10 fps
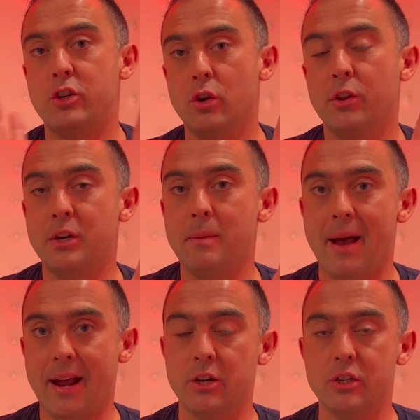your 3
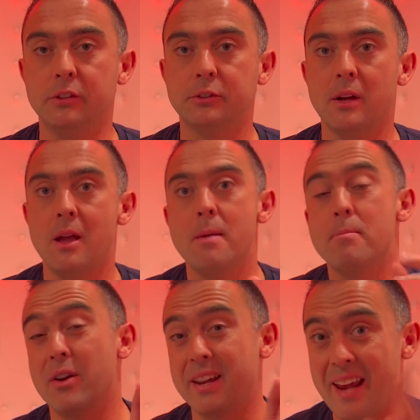packages,
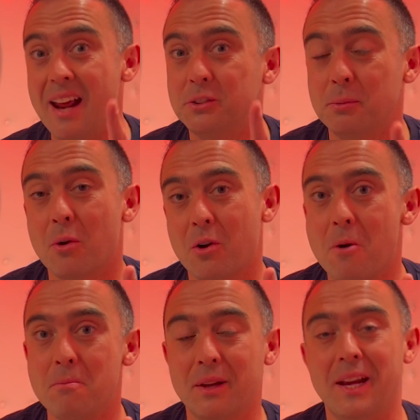but it gets more
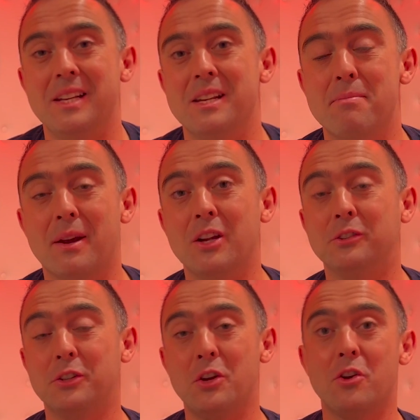complicated
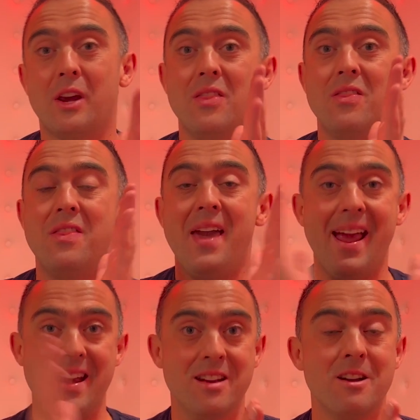because you can
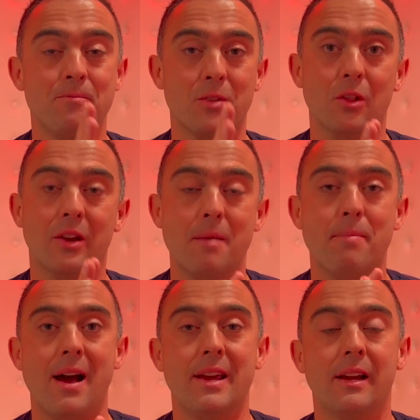then look at
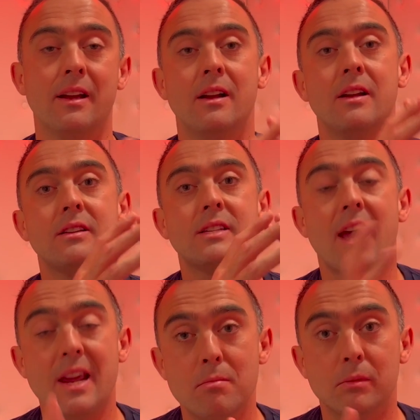buying
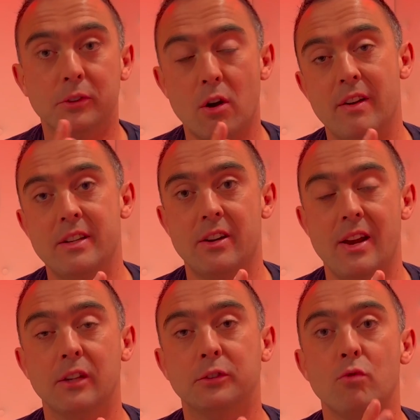times of
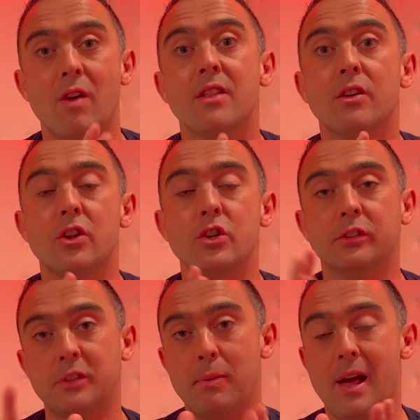internet. So rather than
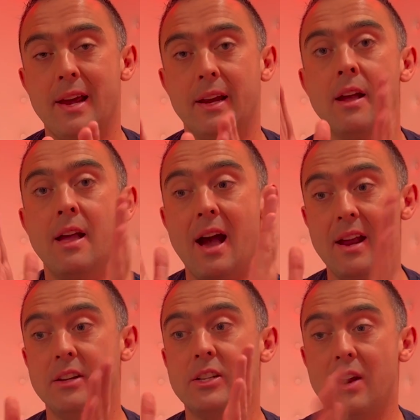just applying an
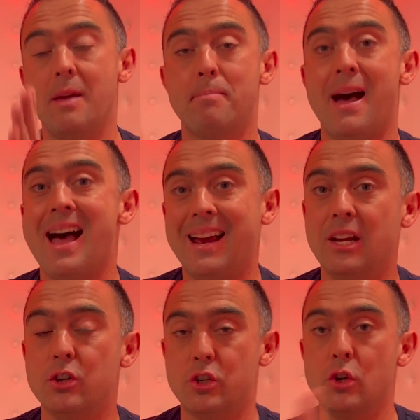internet
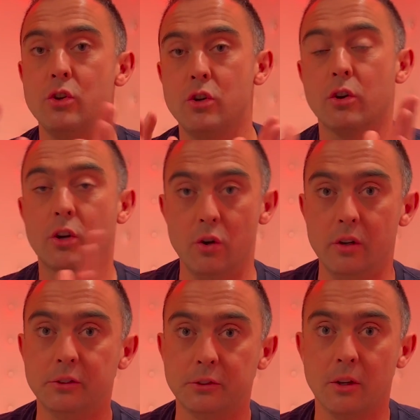package to your
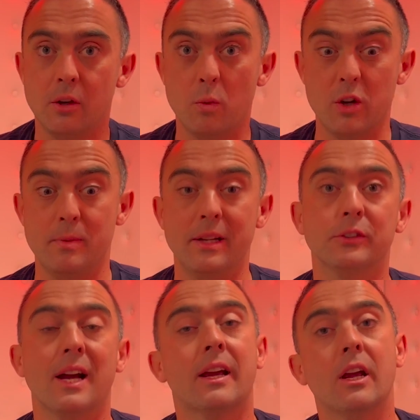cruise, which means
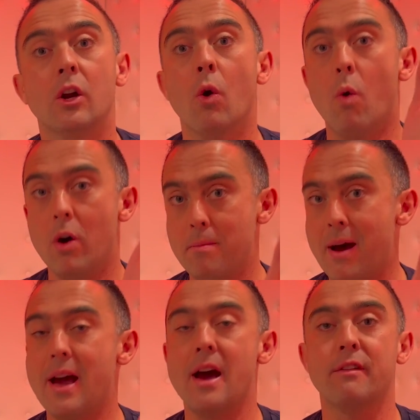I can go on
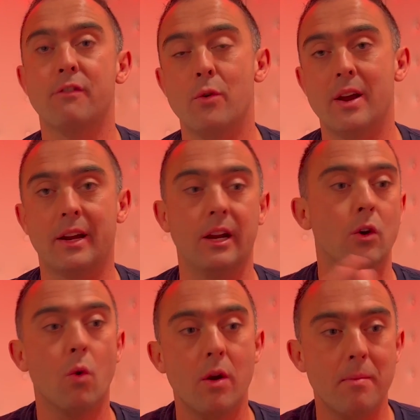my iPhone, I can
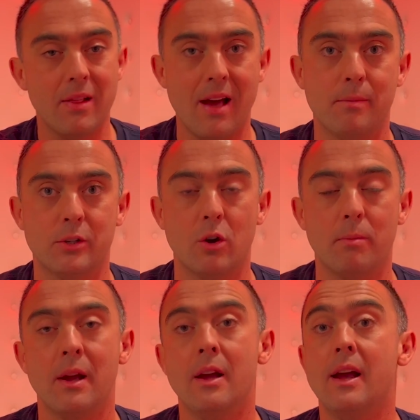go on my laptop
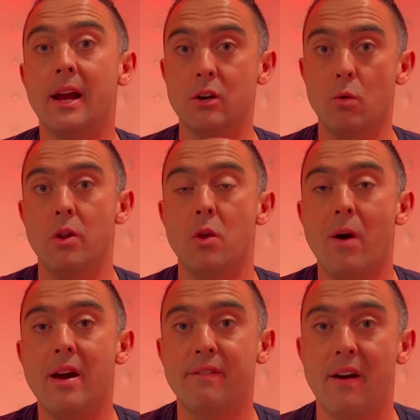and go on the
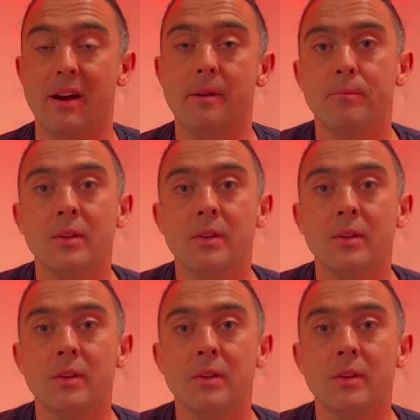Wi-Fi